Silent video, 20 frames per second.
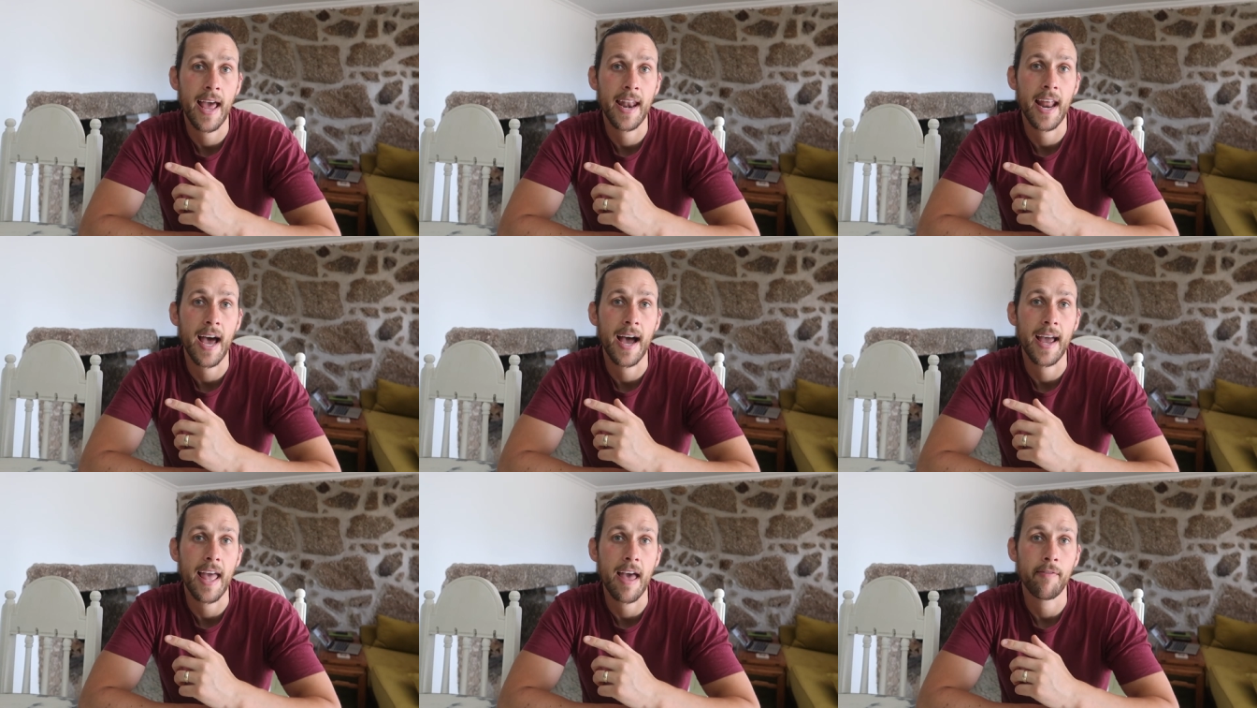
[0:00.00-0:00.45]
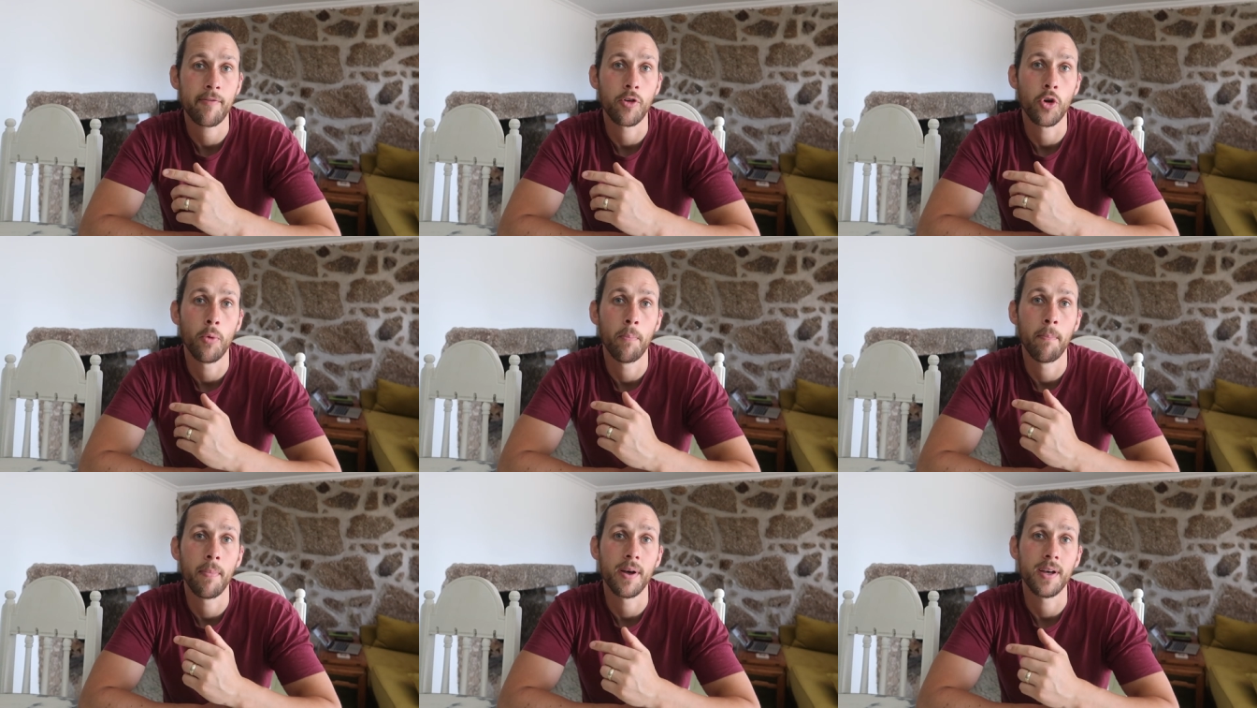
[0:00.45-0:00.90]
NIF
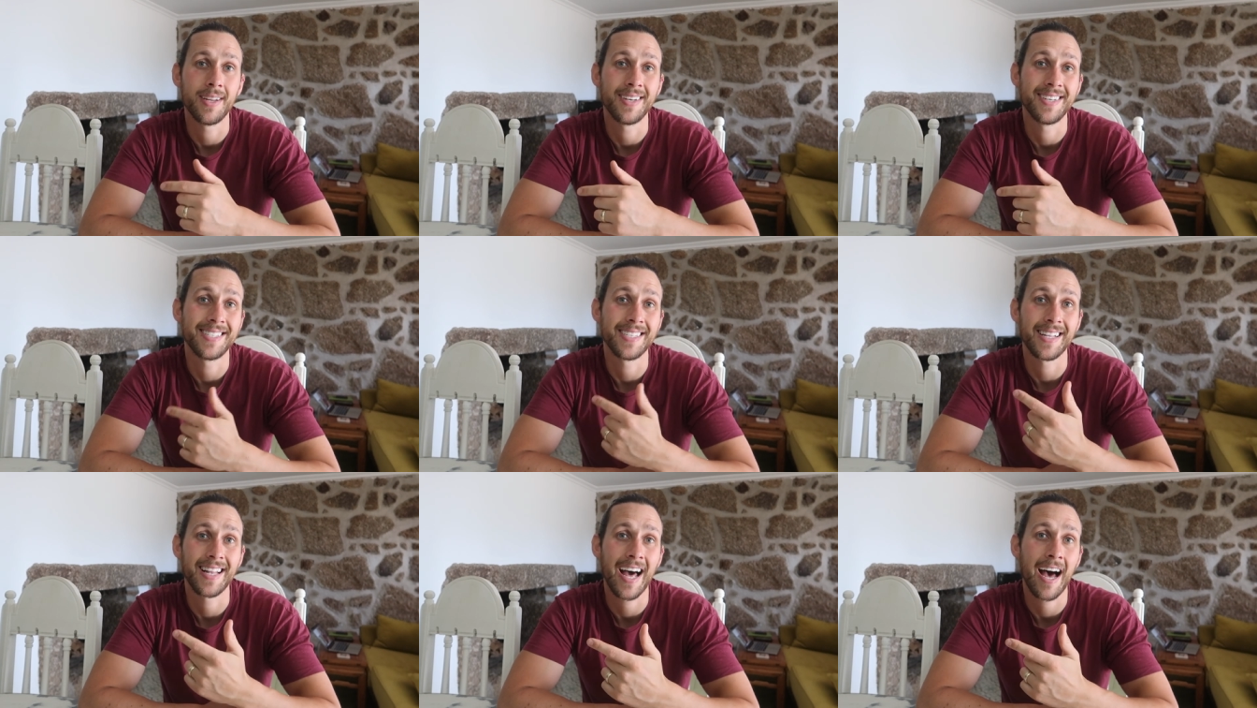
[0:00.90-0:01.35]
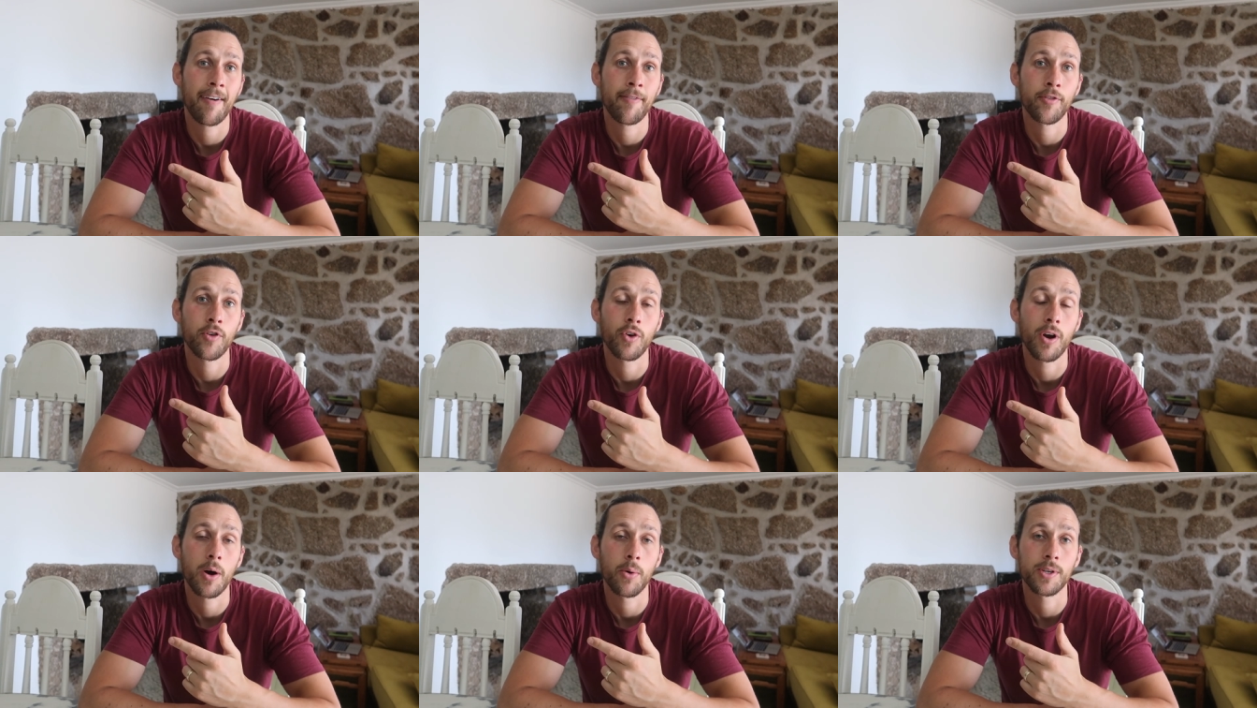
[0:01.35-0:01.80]
number until
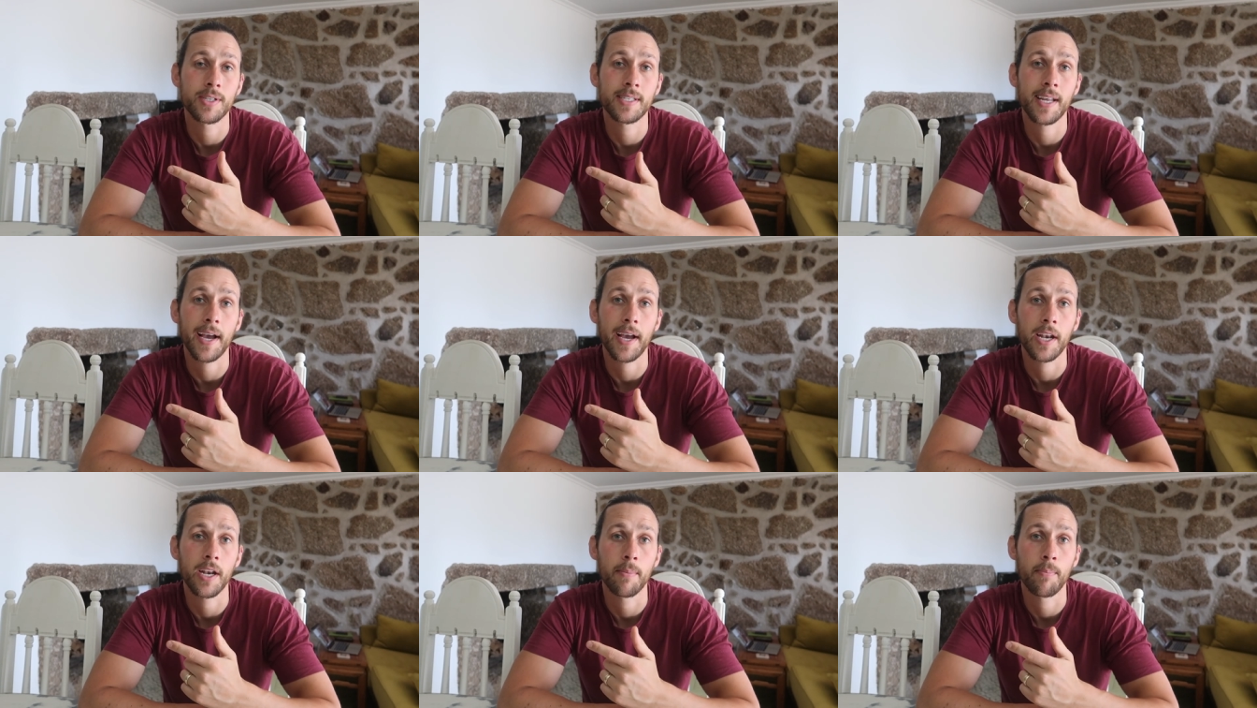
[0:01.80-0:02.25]
after our second